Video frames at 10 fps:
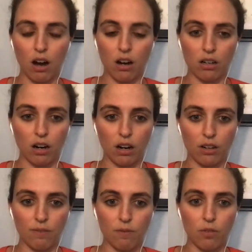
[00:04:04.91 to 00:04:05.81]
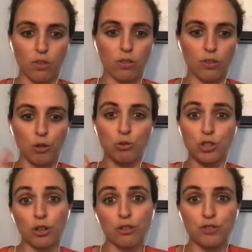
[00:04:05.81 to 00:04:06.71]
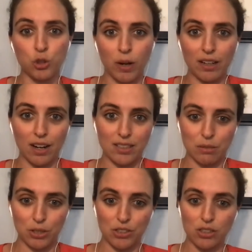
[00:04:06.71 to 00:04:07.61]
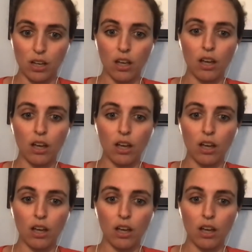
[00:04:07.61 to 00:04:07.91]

are you serve joint customers.